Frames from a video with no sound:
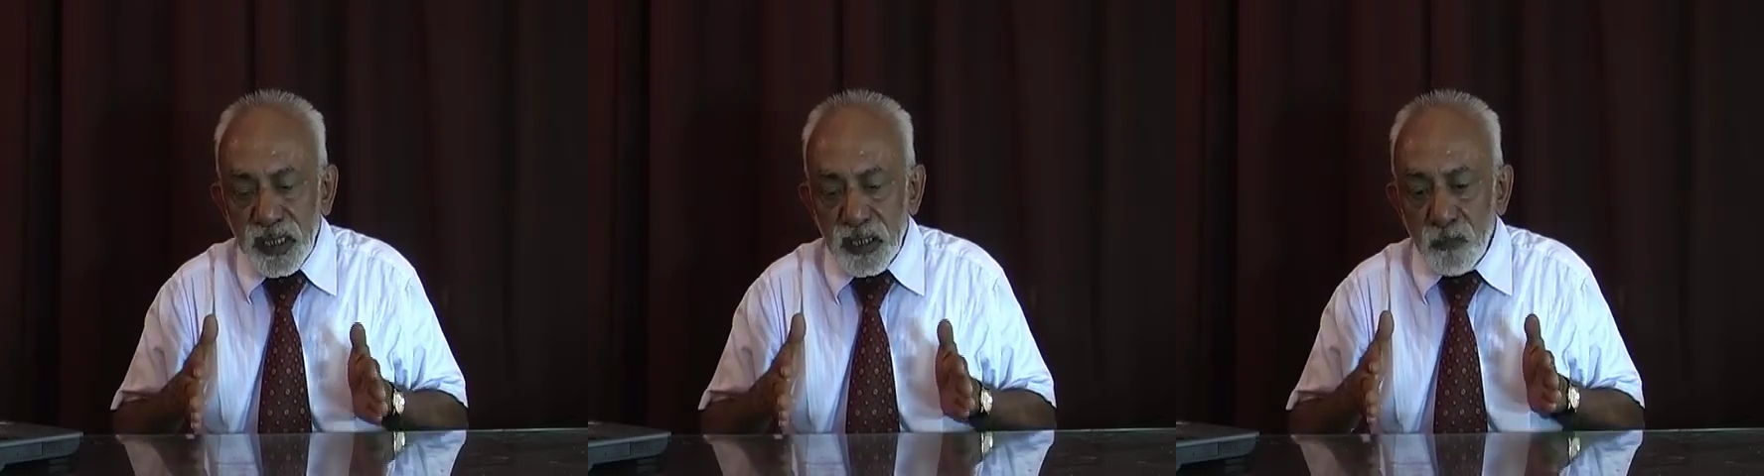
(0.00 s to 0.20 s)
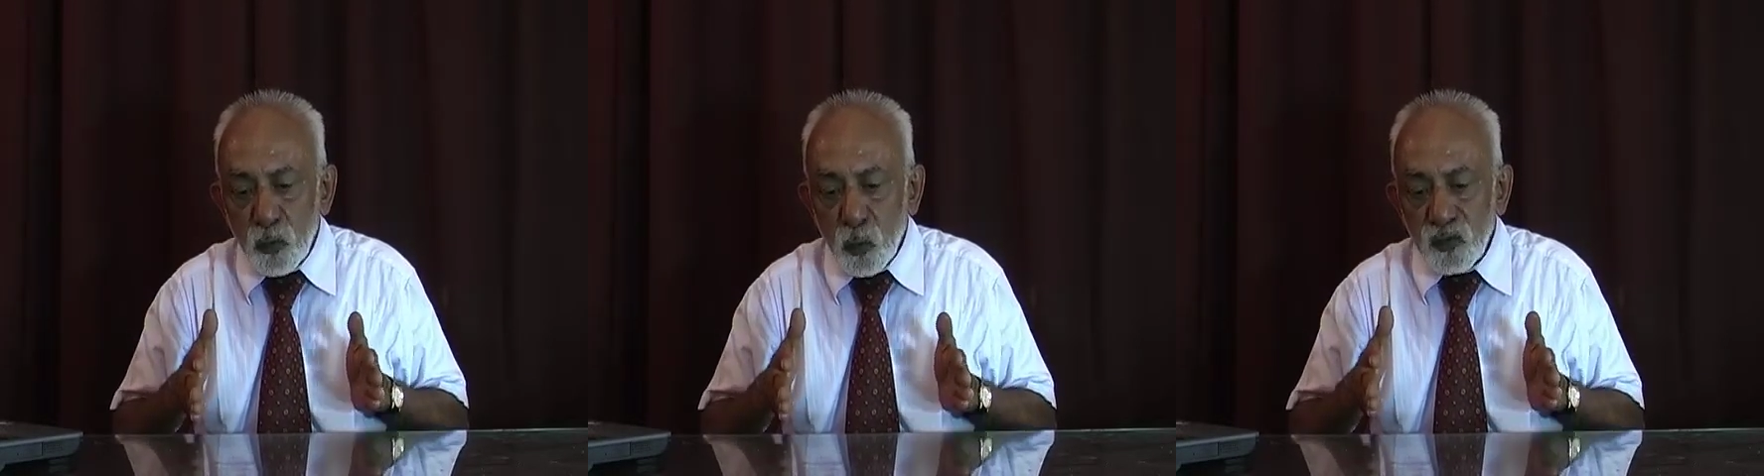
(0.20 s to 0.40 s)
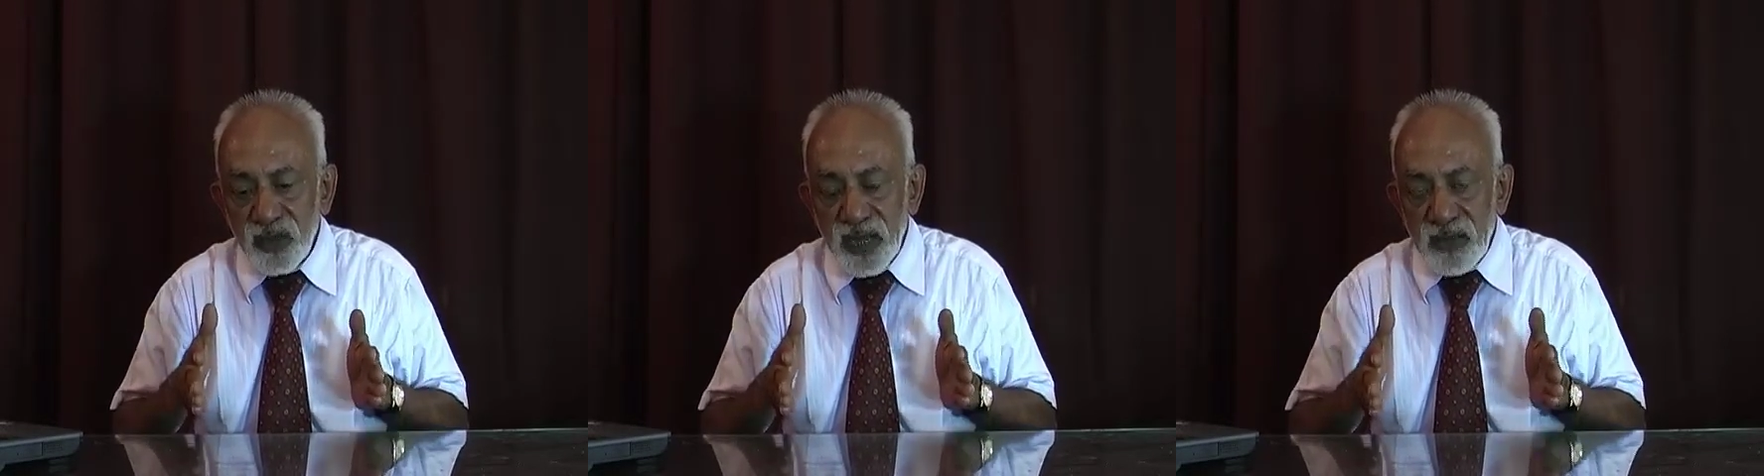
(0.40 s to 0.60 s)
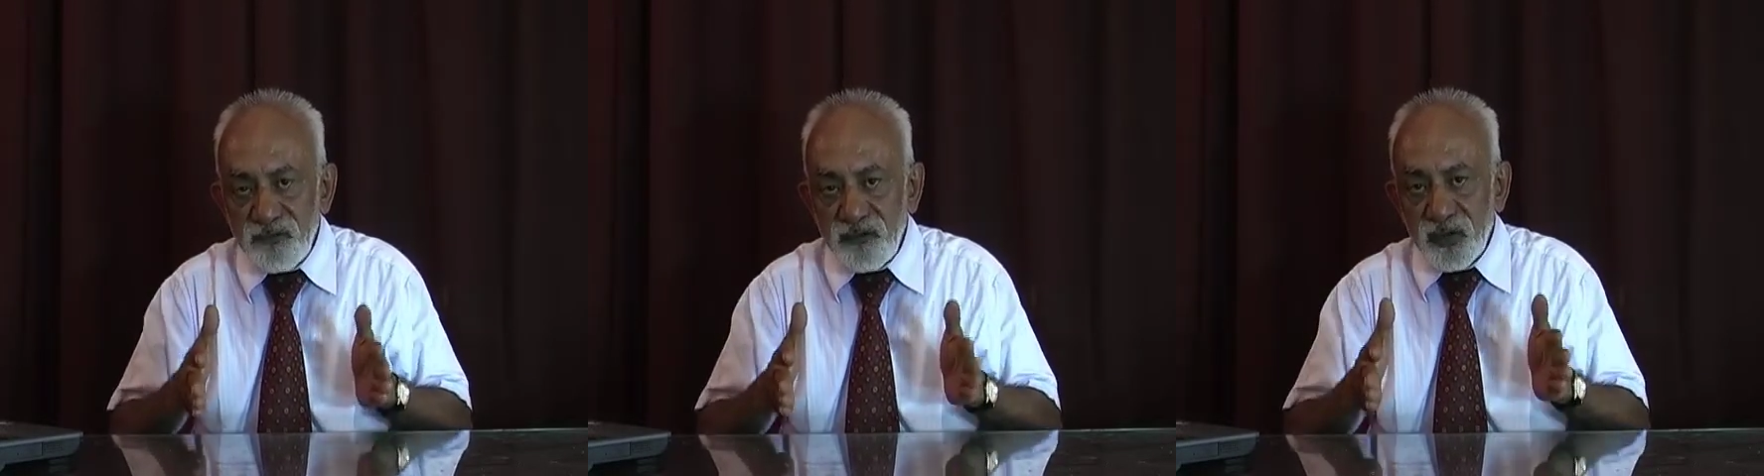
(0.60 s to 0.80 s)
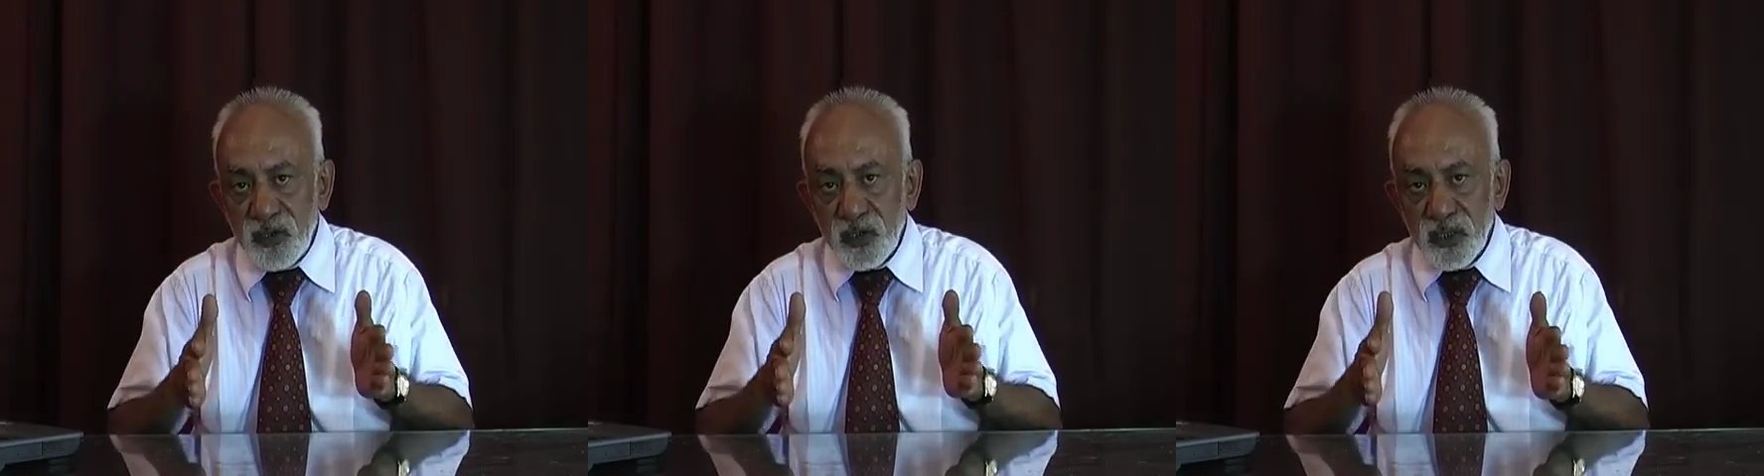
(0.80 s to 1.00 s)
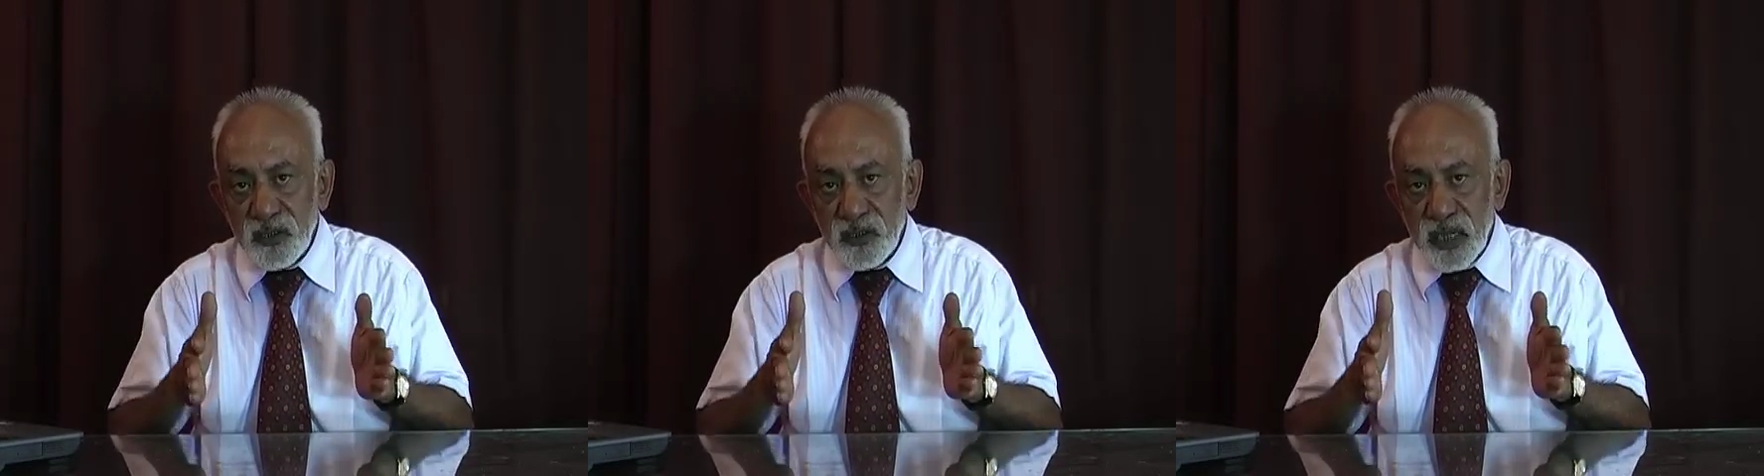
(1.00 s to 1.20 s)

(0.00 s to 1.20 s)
the most efficient